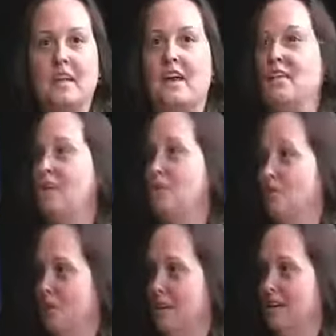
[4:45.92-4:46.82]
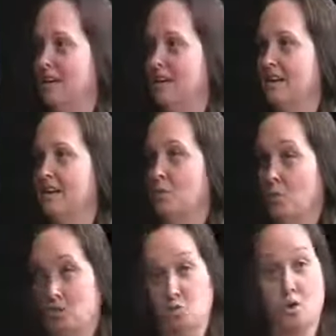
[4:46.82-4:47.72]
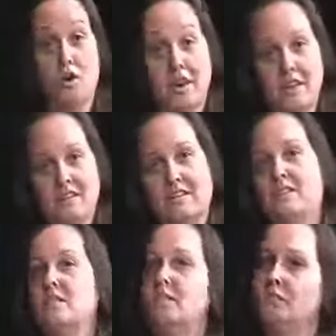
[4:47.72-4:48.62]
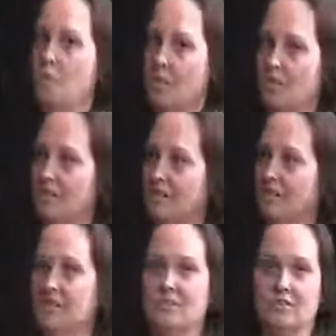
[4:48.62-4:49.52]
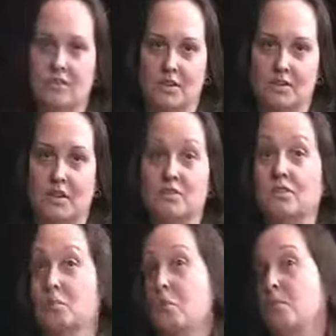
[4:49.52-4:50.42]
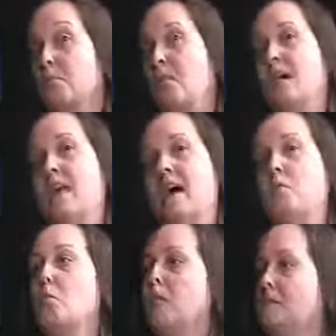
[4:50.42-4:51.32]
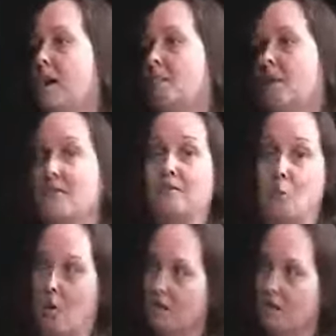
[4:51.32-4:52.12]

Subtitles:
And then you're eating, once you cook it, 4 serving sizes. So multiply that 110 by 4.